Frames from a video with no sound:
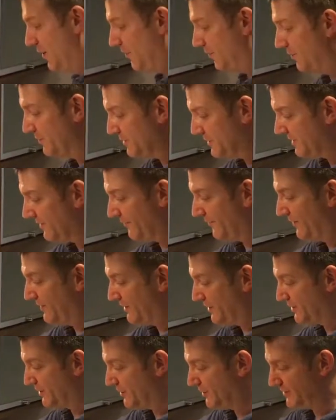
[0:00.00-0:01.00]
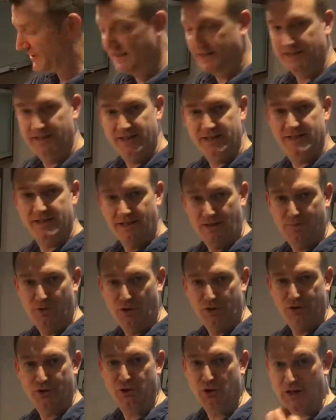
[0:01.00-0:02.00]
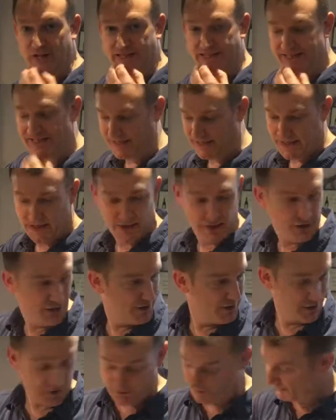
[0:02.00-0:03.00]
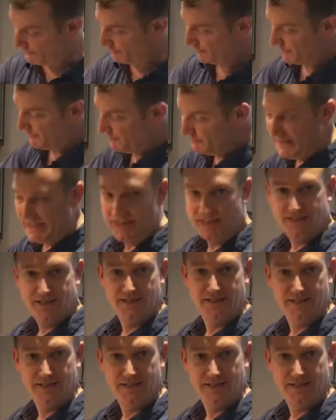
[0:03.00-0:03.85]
Once I've finished cooking this, I'm going to drain it, use the meat